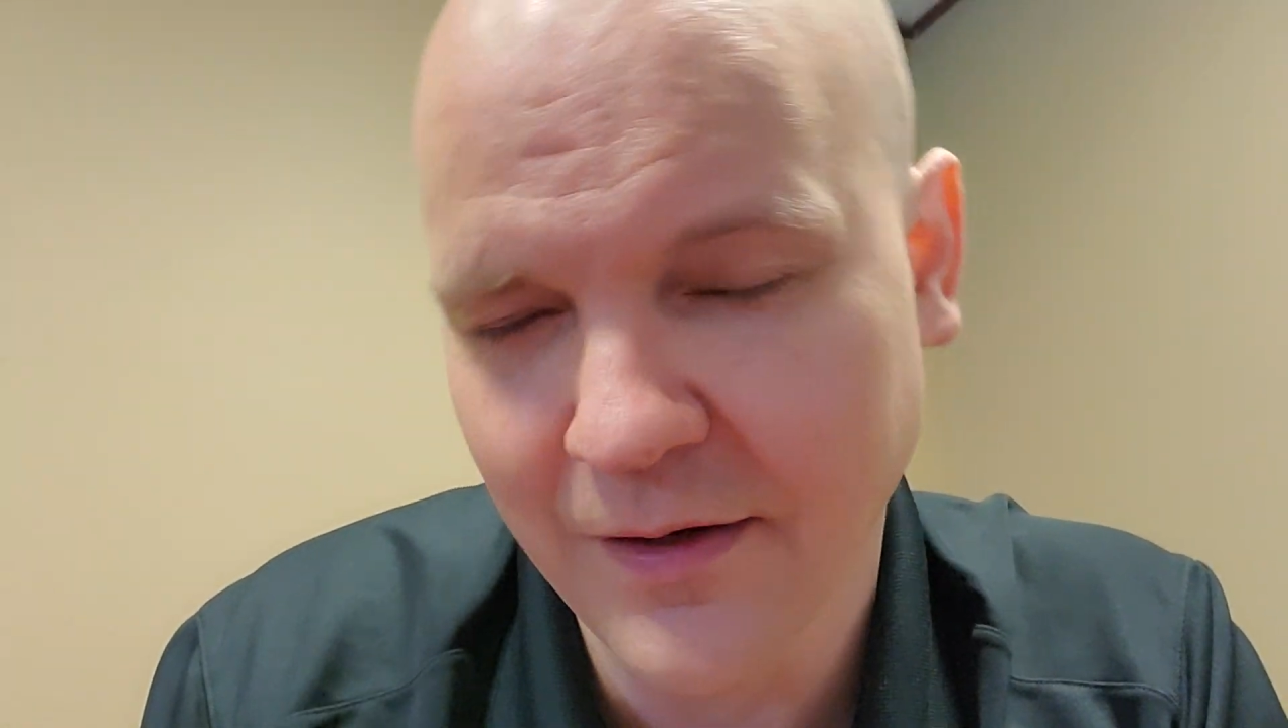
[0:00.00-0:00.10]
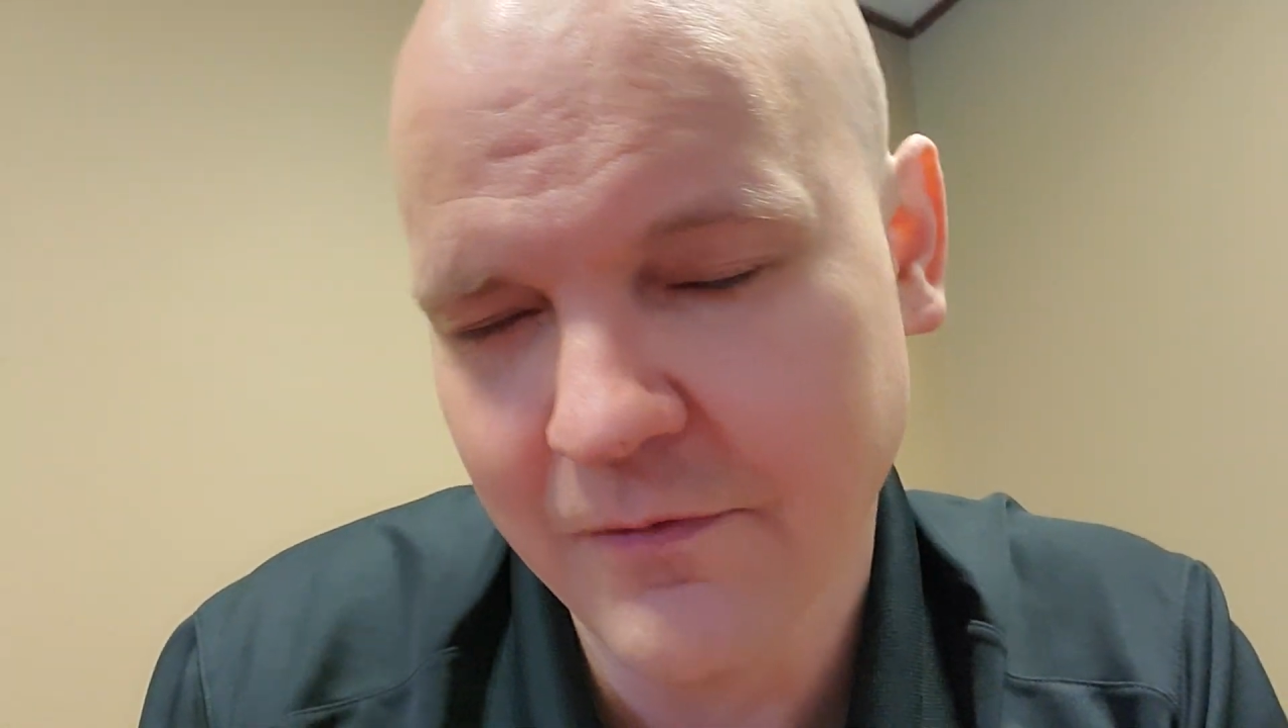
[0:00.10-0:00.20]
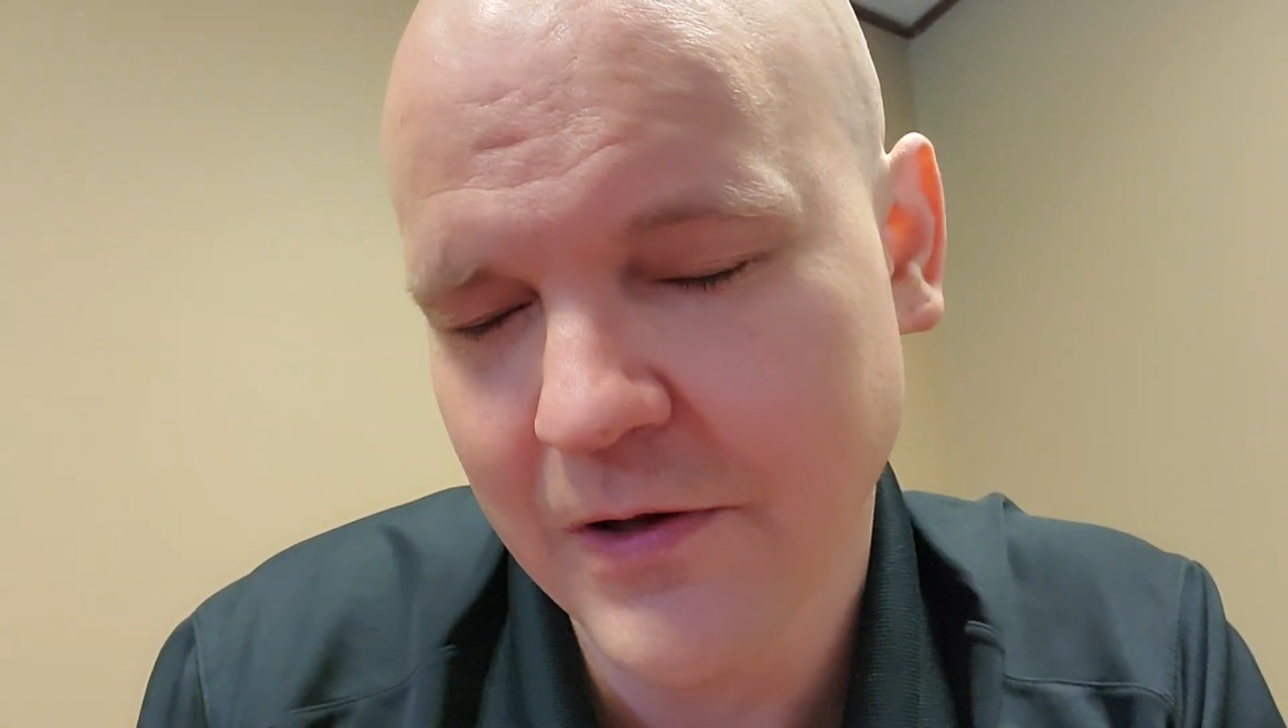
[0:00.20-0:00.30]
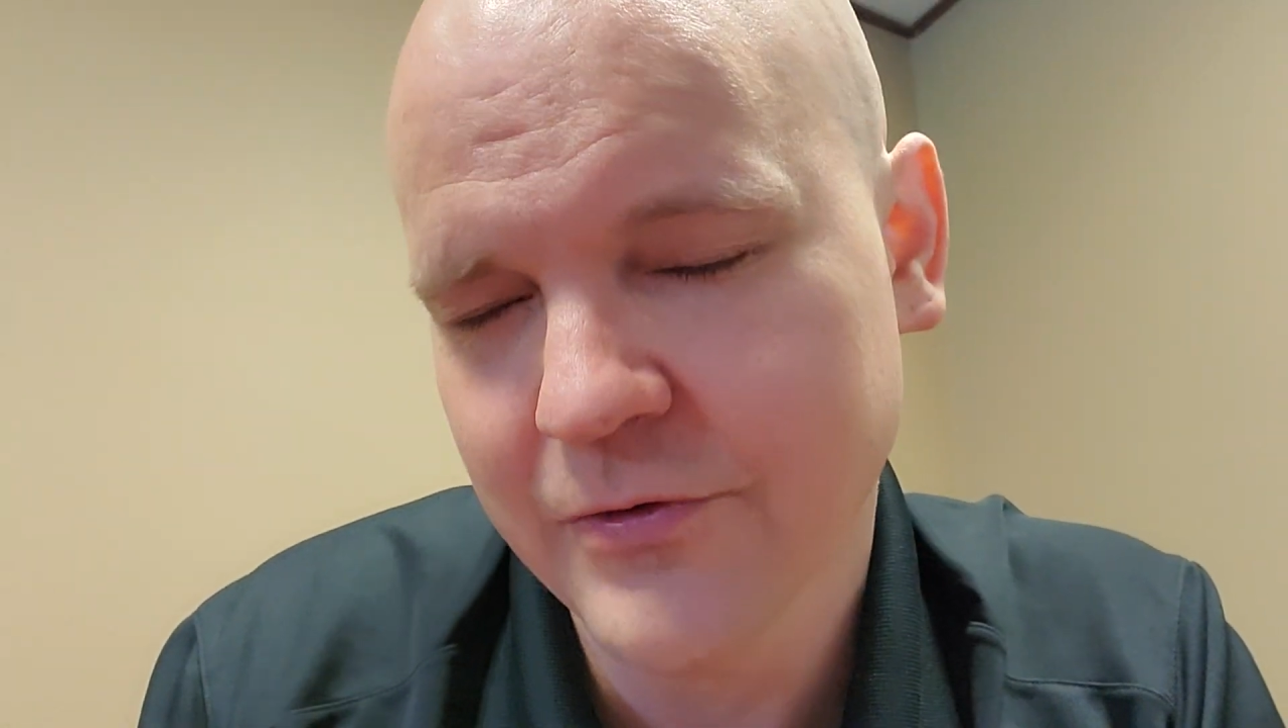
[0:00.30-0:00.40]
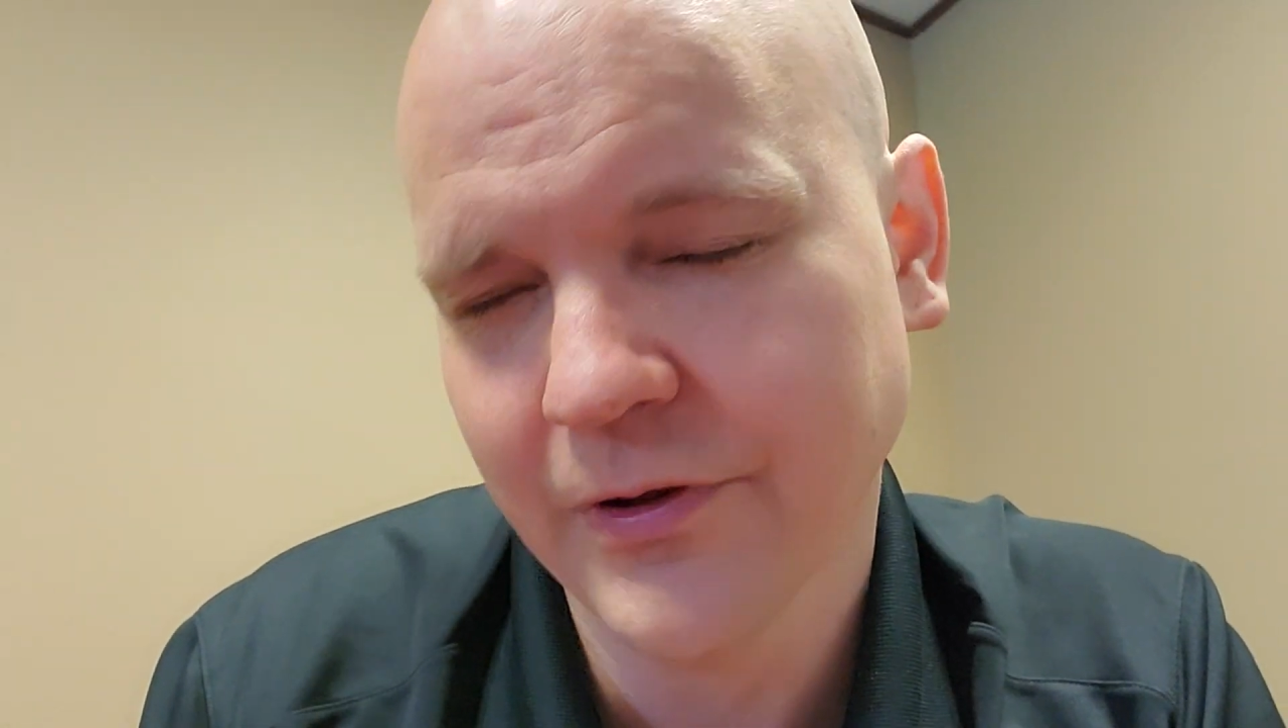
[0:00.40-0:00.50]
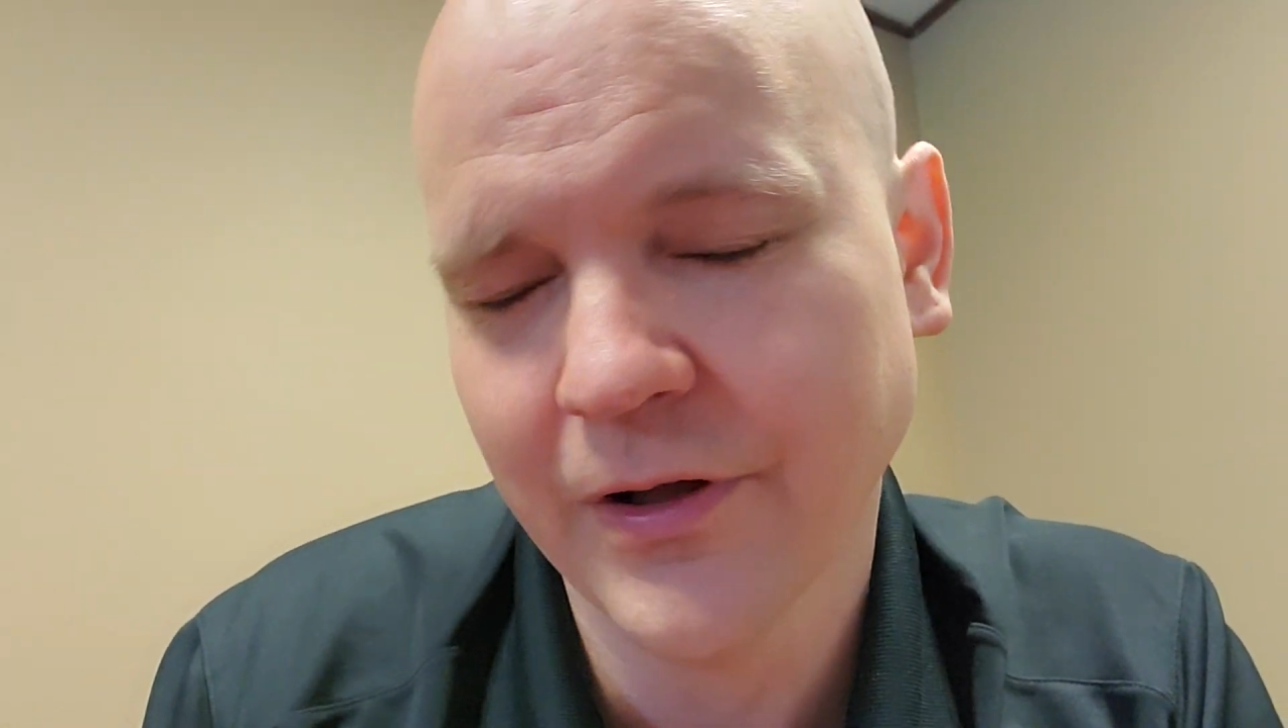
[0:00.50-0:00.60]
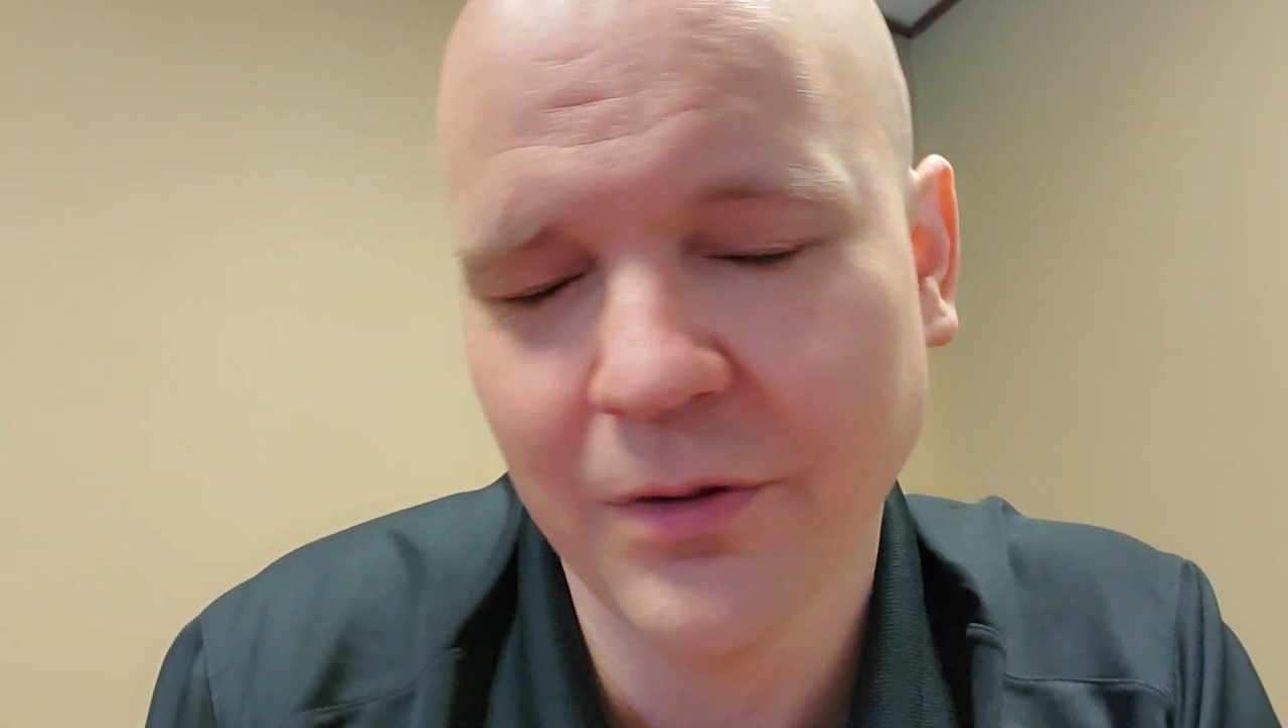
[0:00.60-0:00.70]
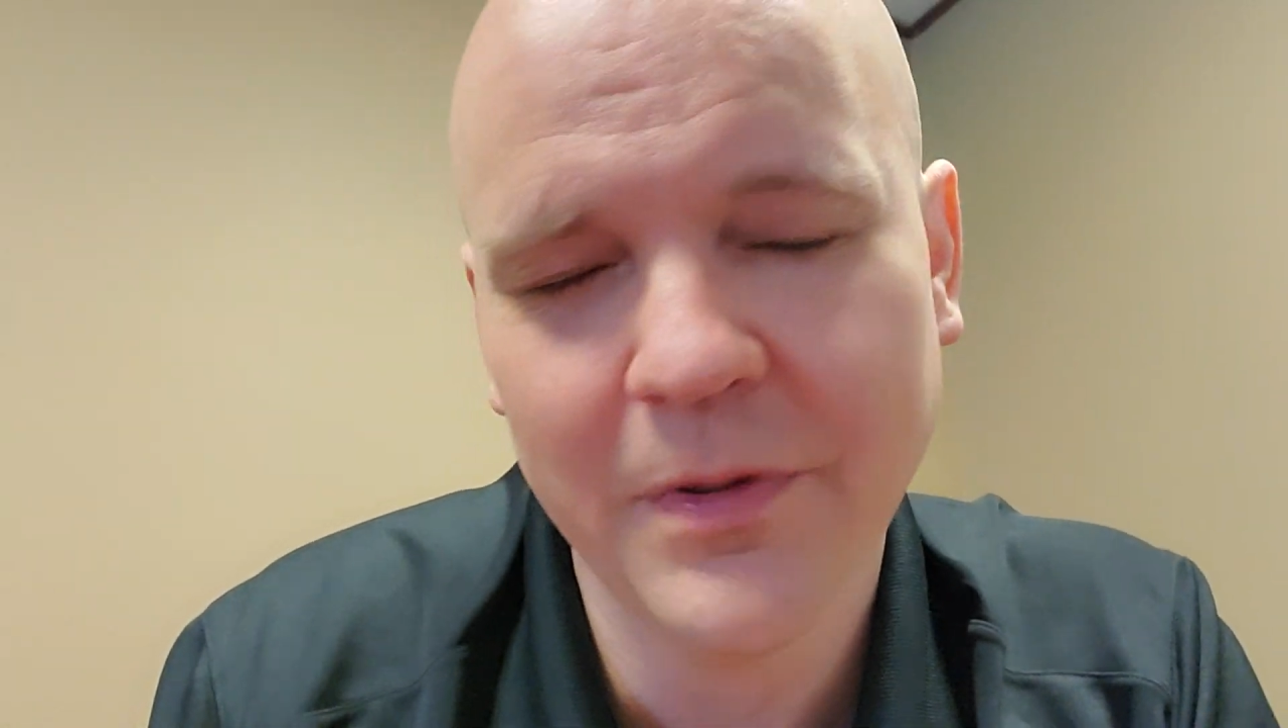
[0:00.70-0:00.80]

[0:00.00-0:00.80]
and then eventually